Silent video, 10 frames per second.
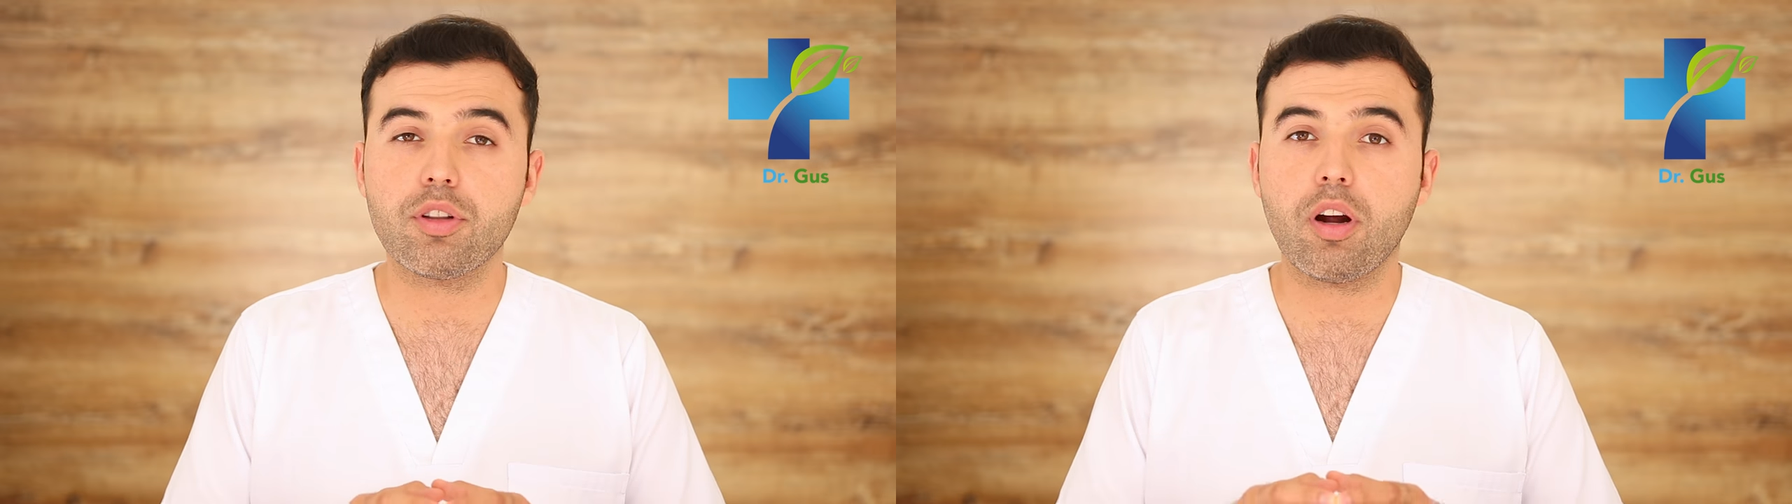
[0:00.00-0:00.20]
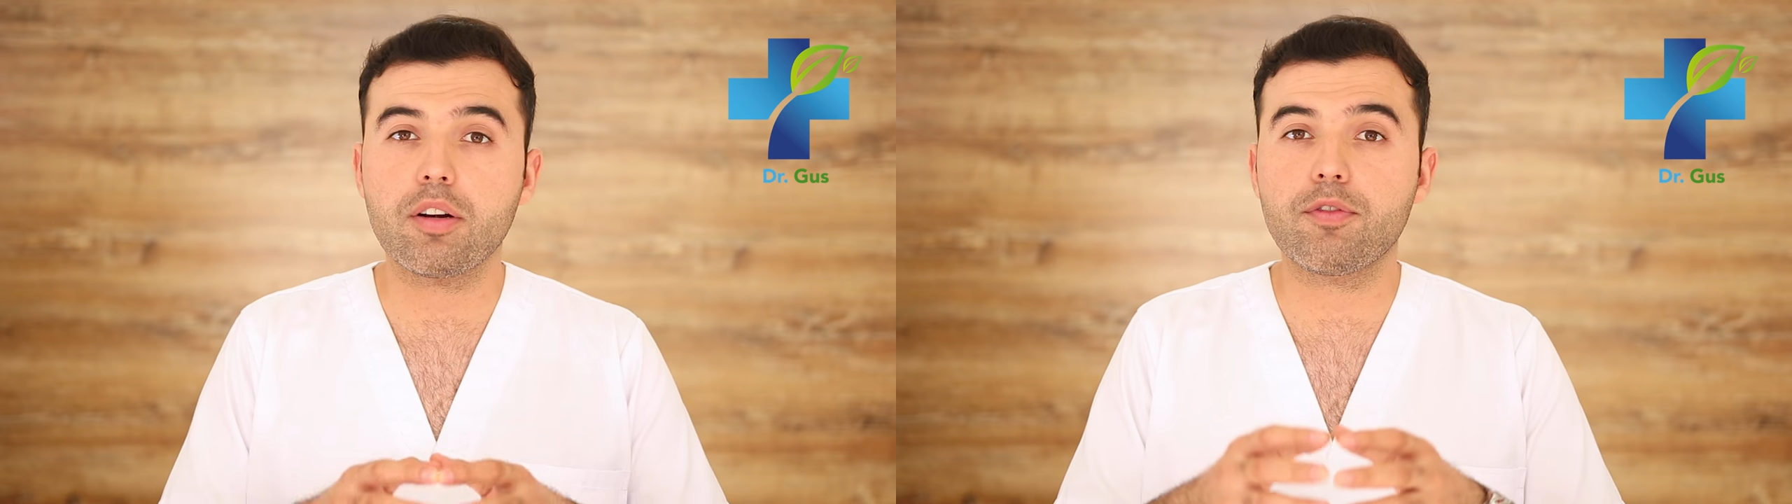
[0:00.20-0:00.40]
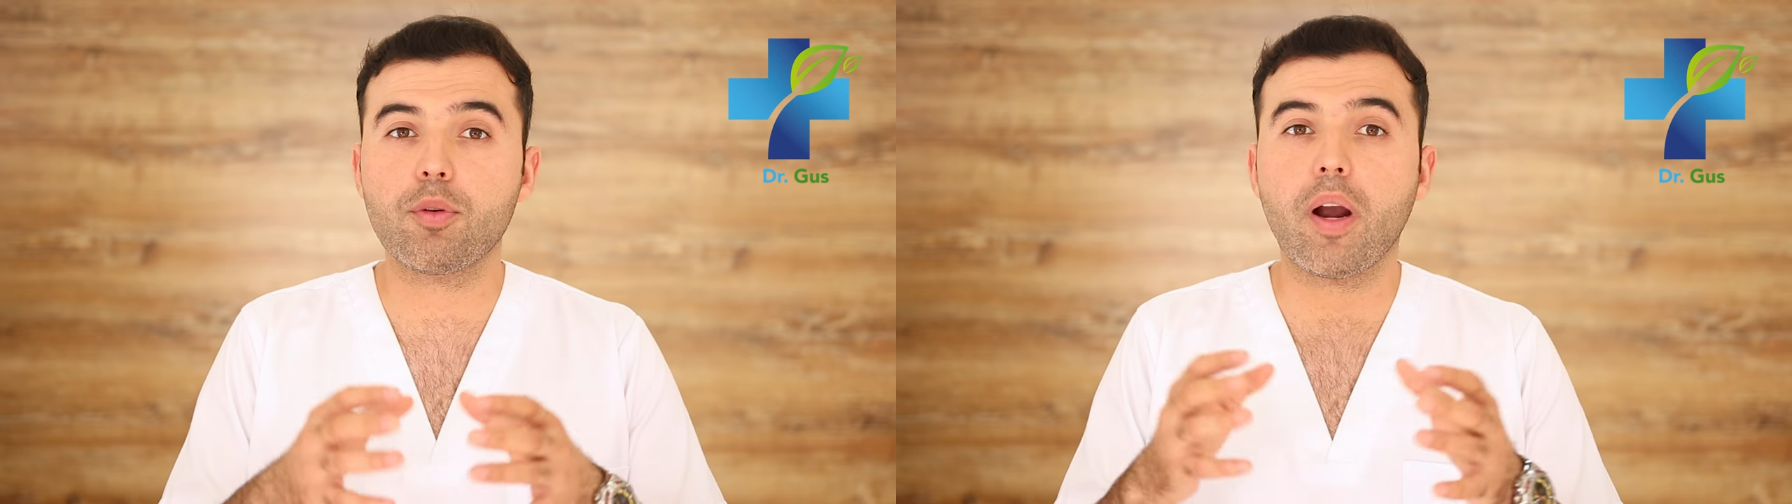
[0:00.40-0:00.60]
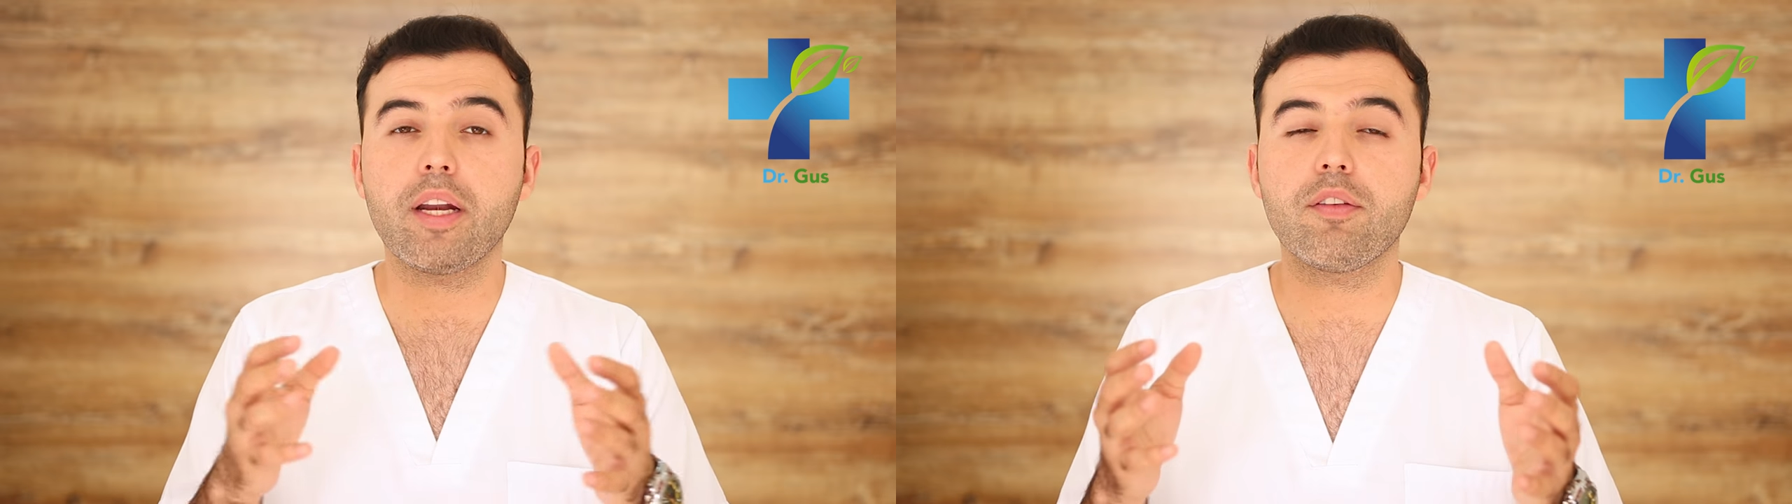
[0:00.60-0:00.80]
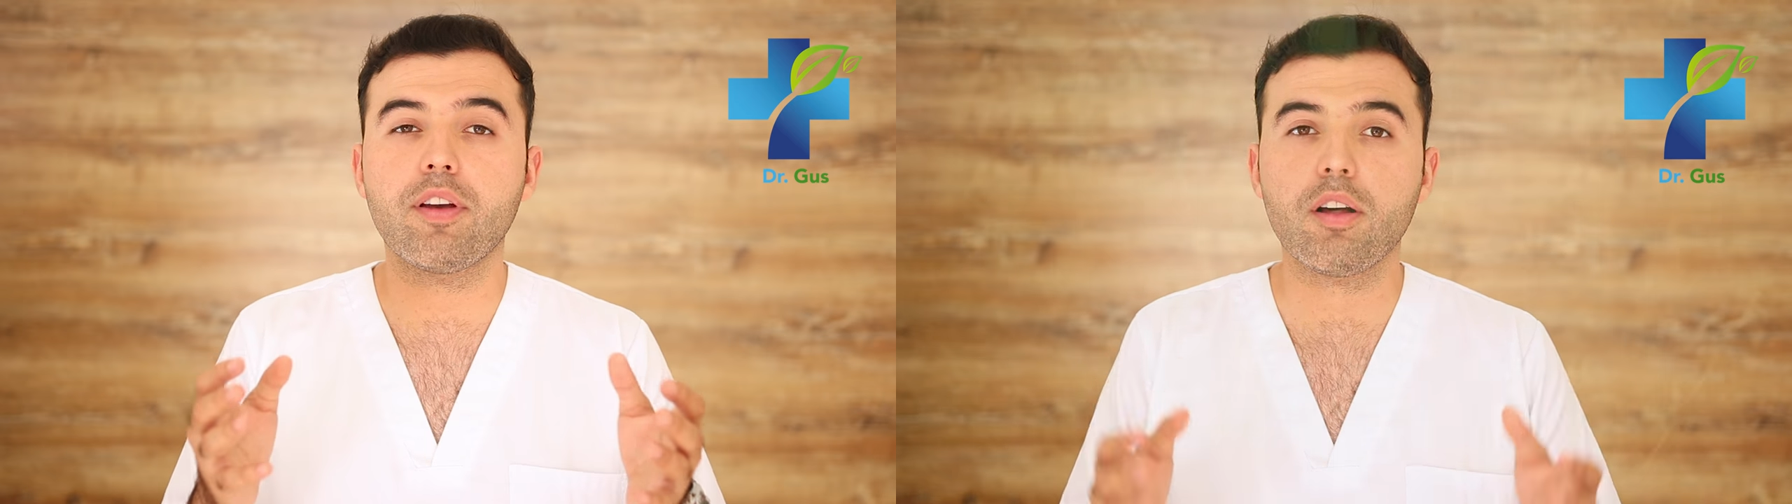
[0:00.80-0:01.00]
a large
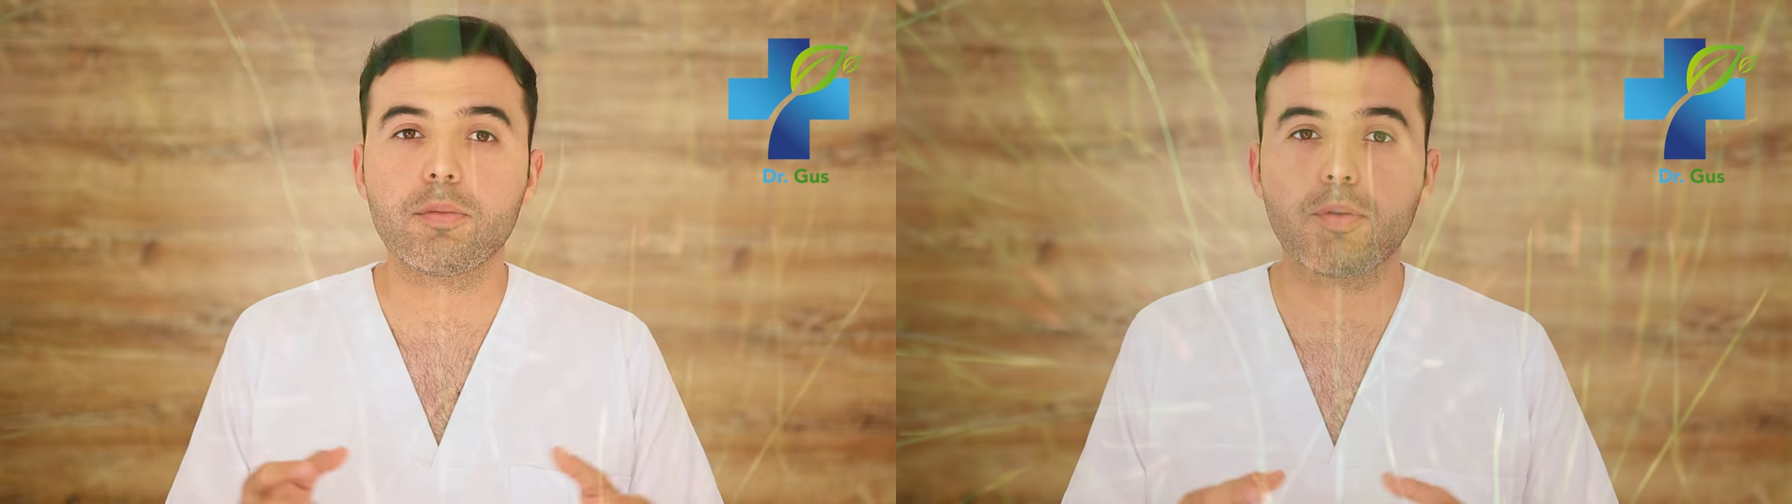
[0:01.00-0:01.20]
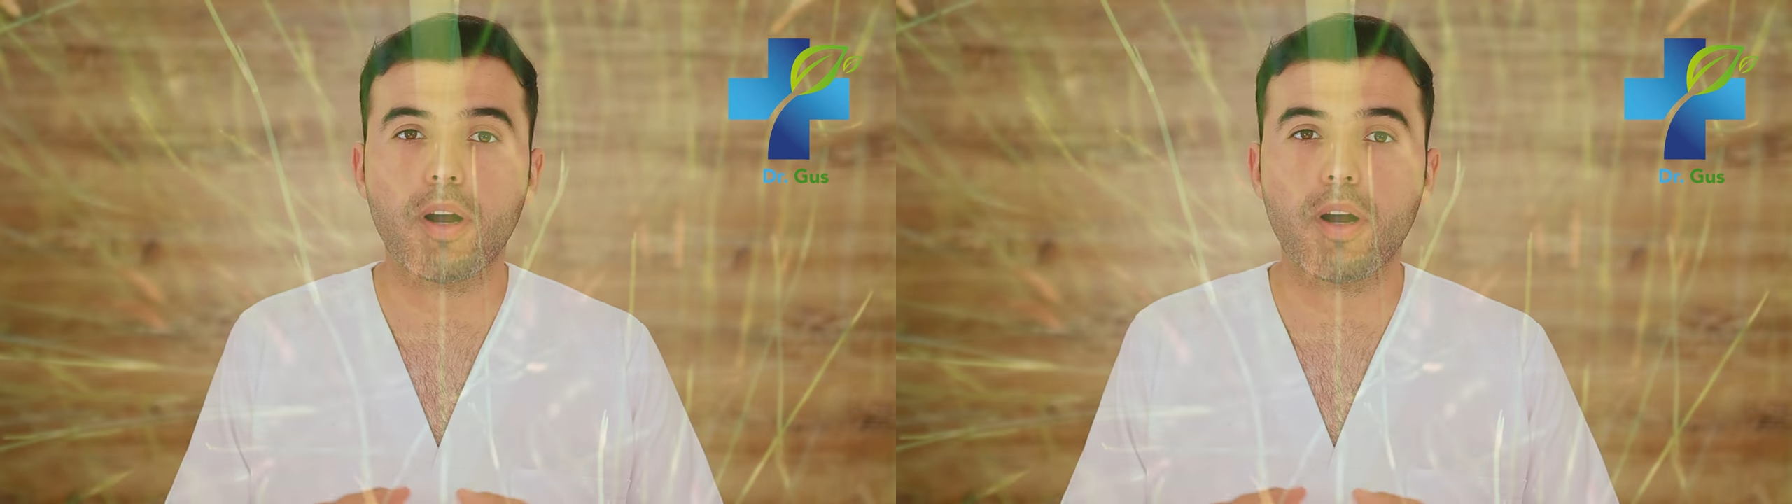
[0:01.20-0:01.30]
variety of health